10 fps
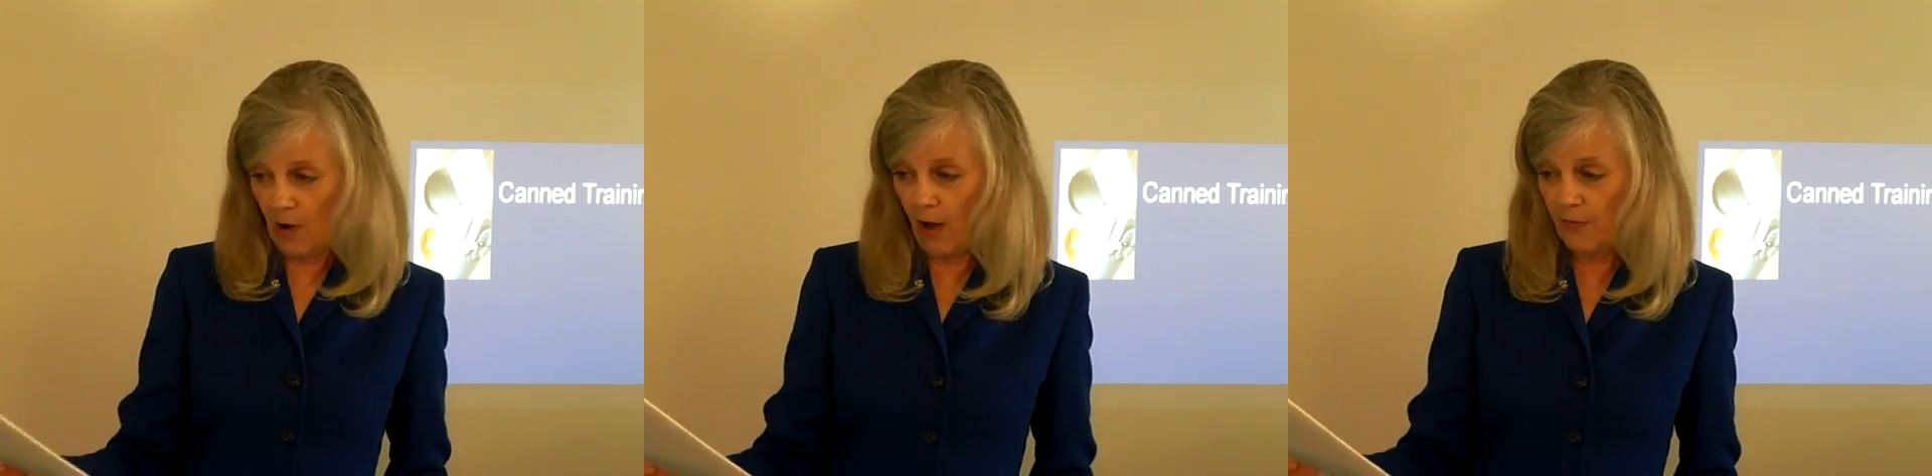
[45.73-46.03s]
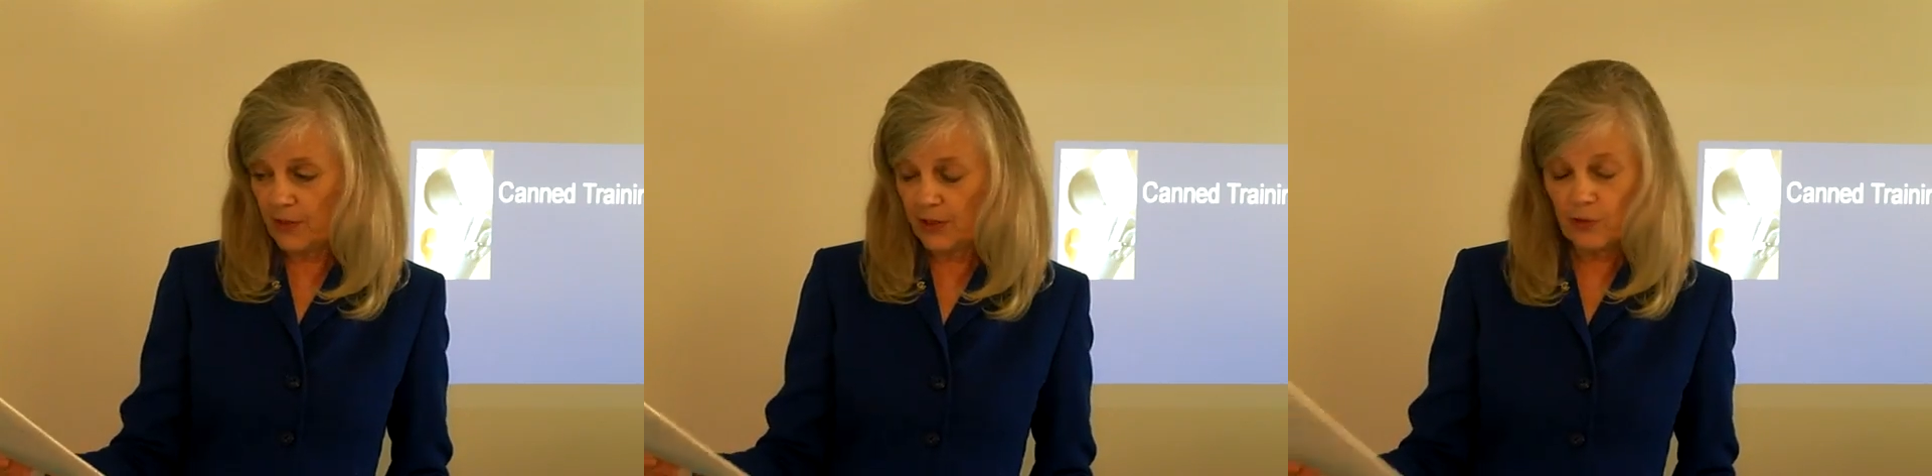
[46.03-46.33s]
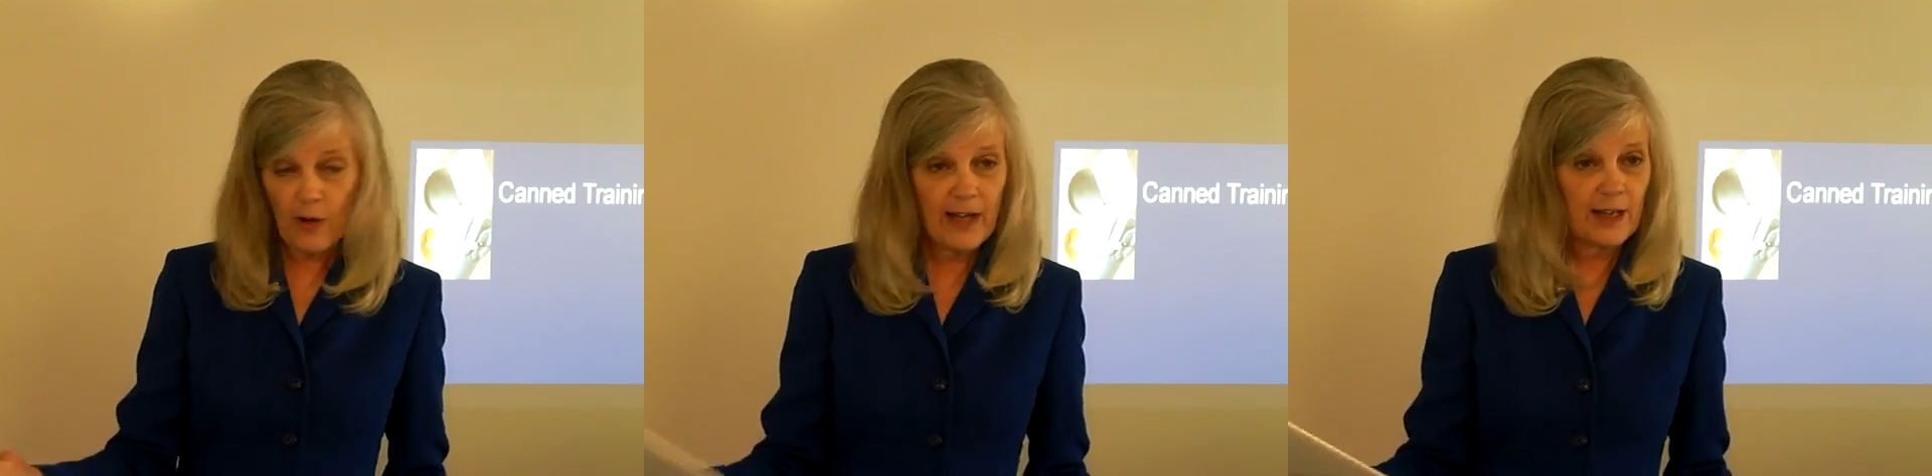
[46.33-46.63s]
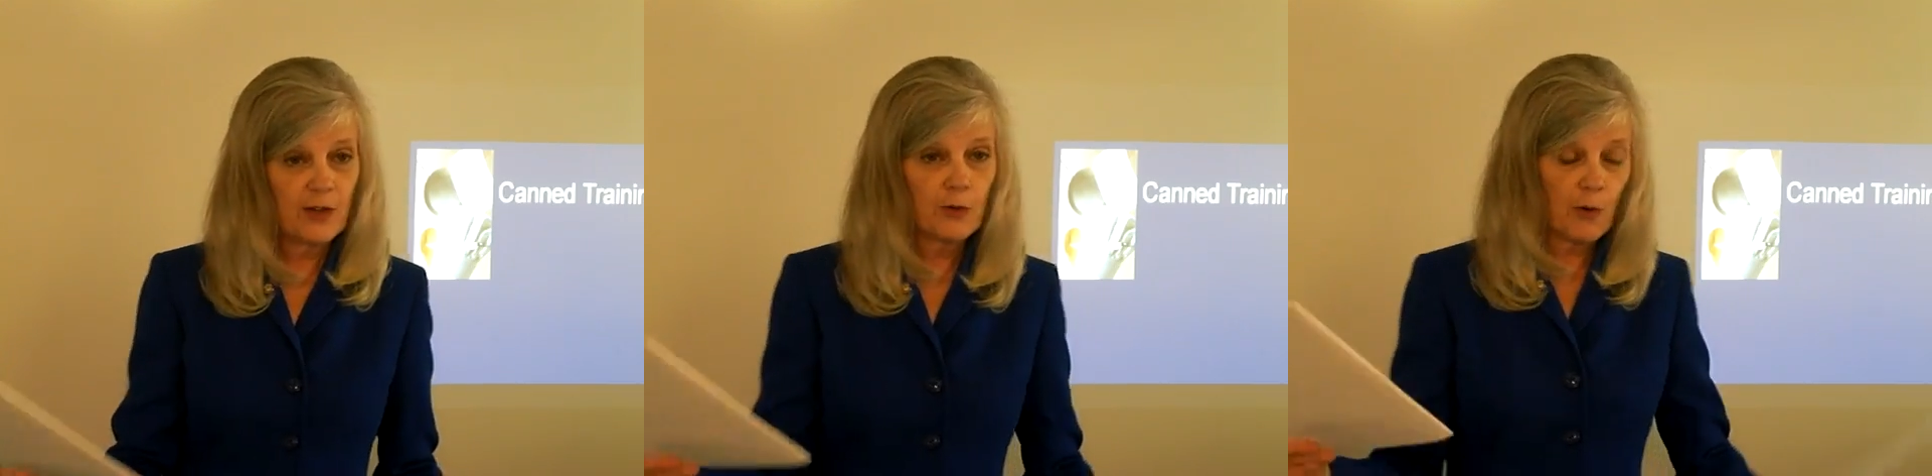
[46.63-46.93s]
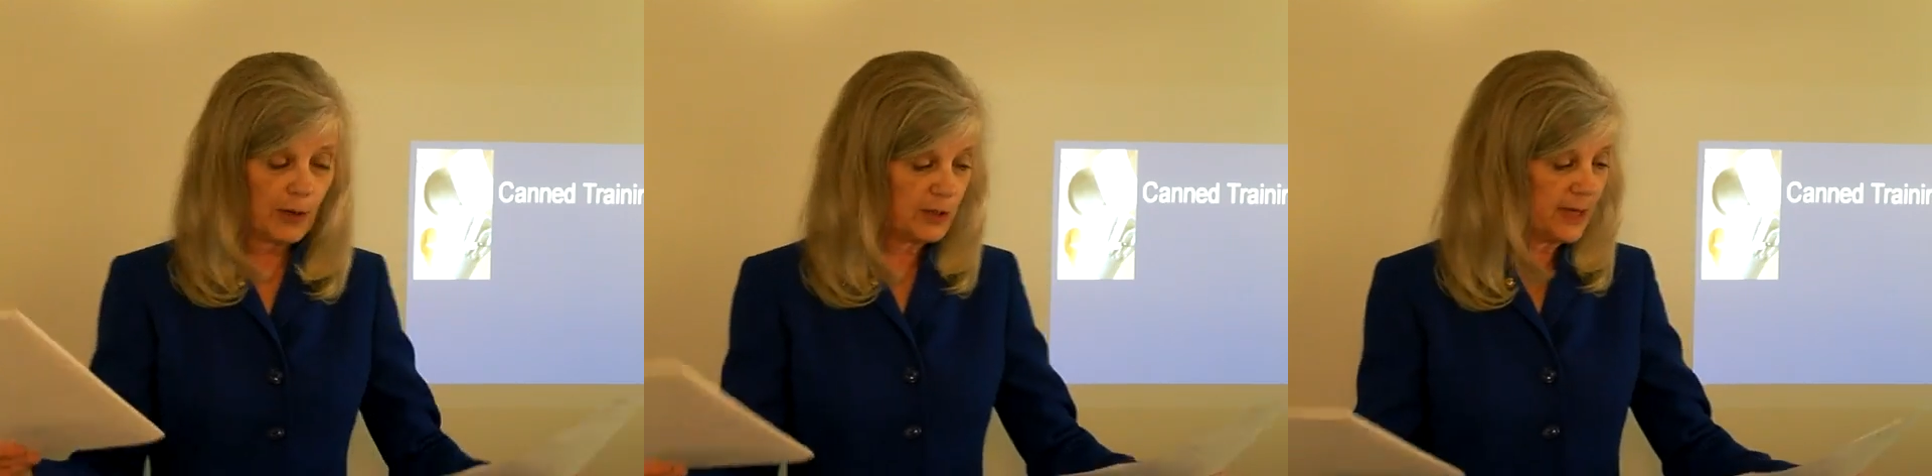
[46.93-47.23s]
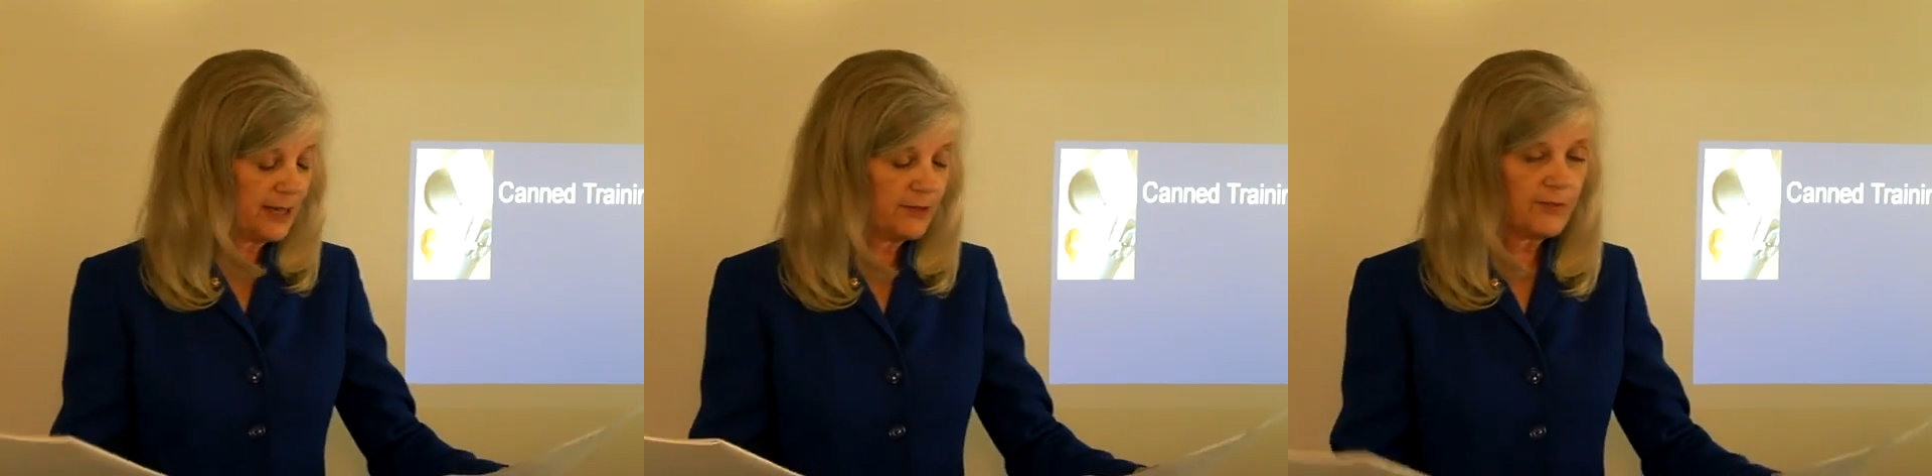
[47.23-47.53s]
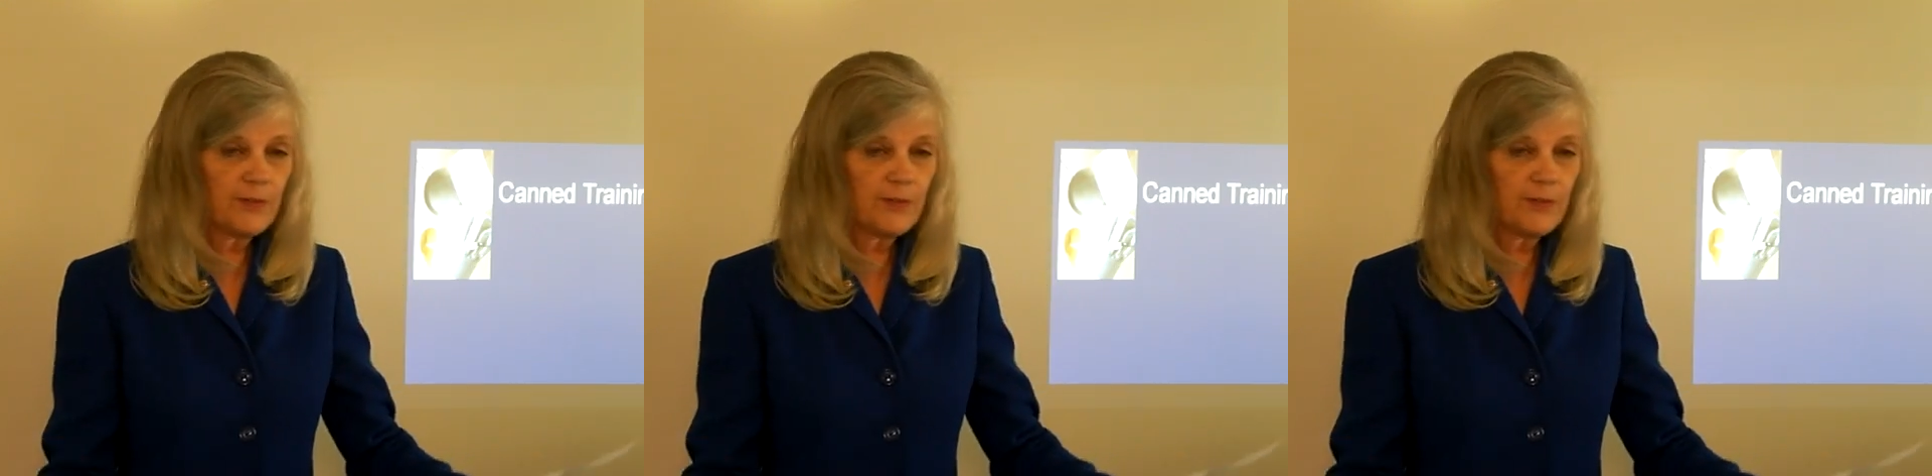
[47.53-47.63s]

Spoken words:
office training you're going to give.